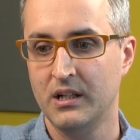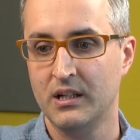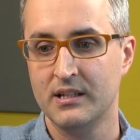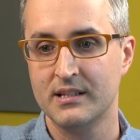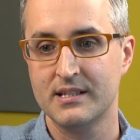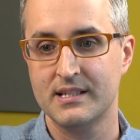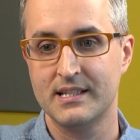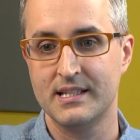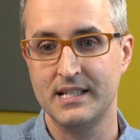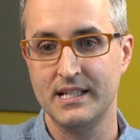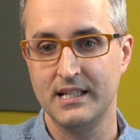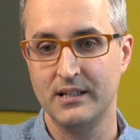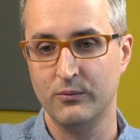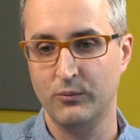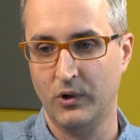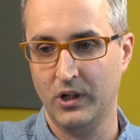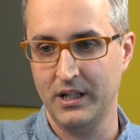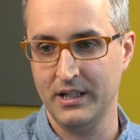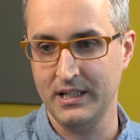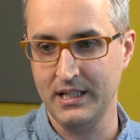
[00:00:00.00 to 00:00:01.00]
scene
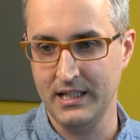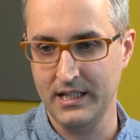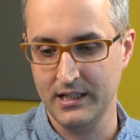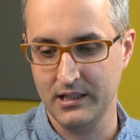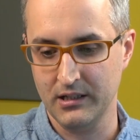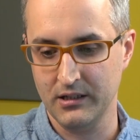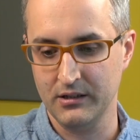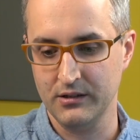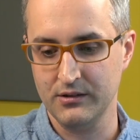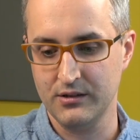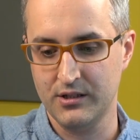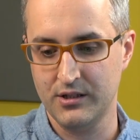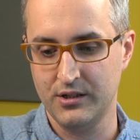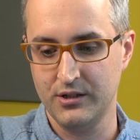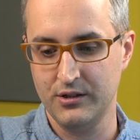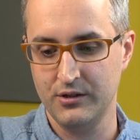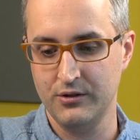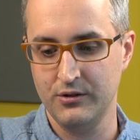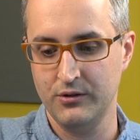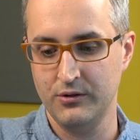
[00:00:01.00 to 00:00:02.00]
1 here
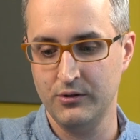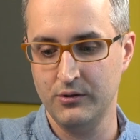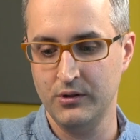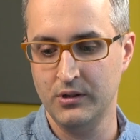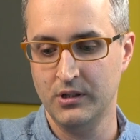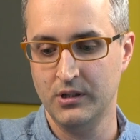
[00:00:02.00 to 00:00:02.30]
to